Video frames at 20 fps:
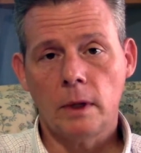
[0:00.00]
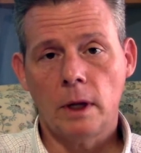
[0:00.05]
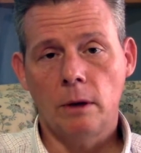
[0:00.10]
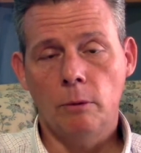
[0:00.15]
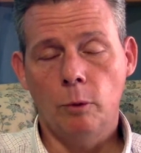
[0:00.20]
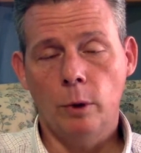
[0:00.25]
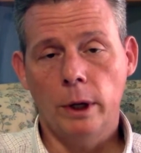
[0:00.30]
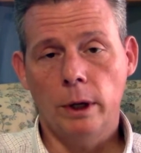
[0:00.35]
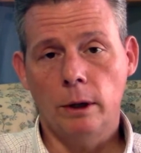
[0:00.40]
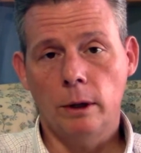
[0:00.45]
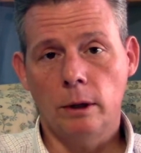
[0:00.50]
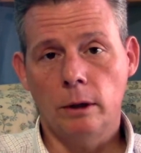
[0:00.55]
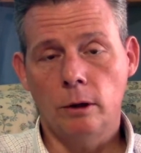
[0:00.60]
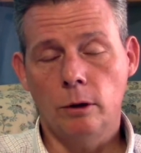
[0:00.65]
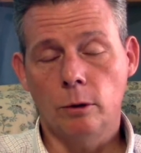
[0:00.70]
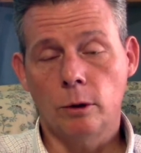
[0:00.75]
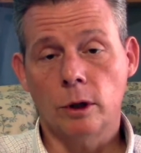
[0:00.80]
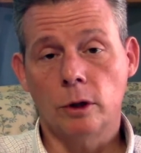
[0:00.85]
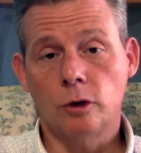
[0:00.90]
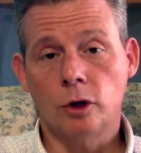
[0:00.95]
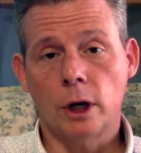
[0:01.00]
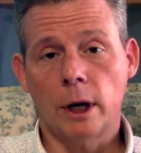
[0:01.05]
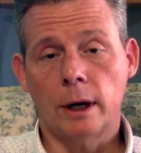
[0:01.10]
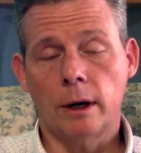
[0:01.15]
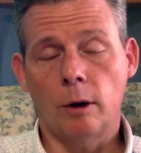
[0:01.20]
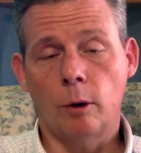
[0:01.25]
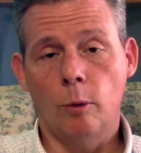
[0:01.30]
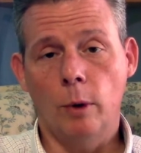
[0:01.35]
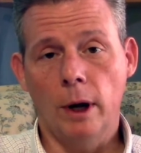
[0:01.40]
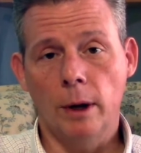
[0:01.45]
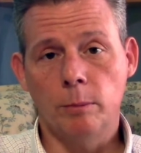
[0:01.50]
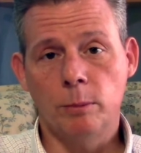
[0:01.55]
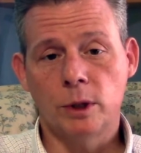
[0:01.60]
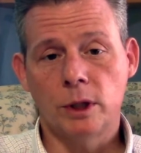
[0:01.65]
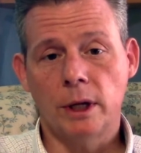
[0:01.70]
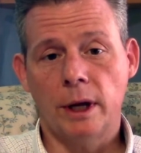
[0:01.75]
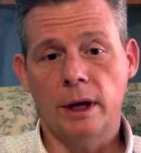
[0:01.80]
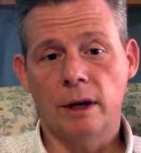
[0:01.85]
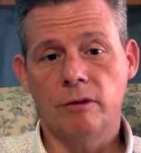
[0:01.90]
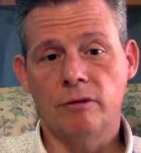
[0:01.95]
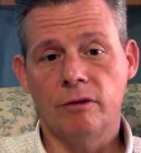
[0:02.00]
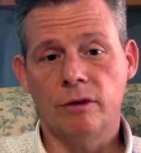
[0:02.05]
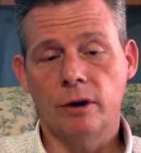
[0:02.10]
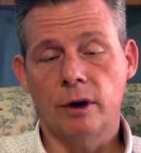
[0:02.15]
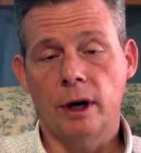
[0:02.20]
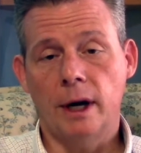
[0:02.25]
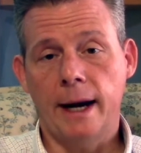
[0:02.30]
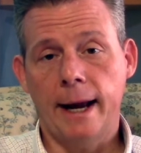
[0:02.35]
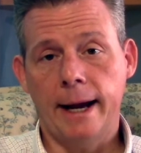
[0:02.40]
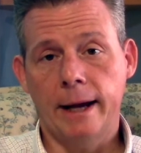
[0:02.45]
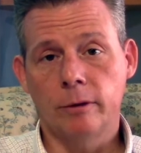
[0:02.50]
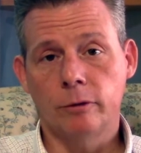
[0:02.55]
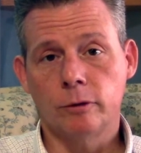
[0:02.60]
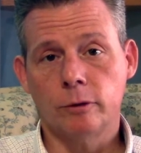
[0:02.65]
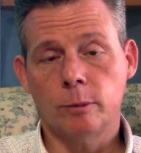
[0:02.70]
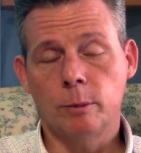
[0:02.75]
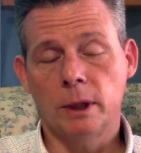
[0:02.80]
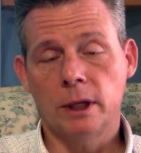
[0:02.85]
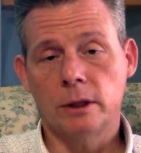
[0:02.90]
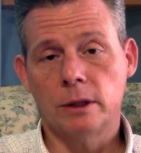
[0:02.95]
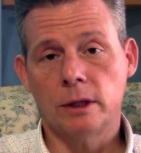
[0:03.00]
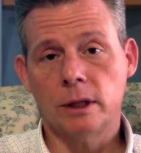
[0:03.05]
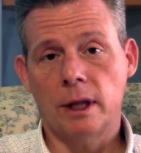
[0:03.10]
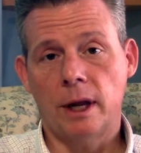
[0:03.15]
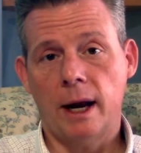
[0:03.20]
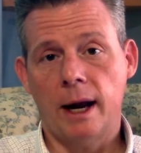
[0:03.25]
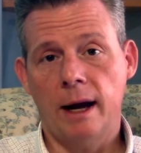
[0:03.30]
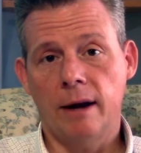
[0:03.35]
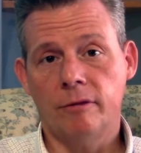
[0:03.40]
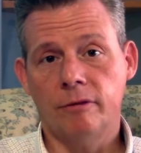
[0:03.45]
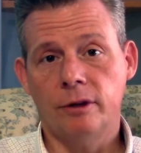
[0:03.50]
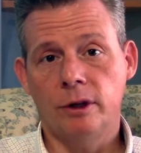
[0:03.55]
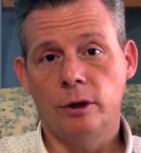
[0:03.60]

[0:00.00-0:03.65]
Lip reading: You could check our website for announcements that have to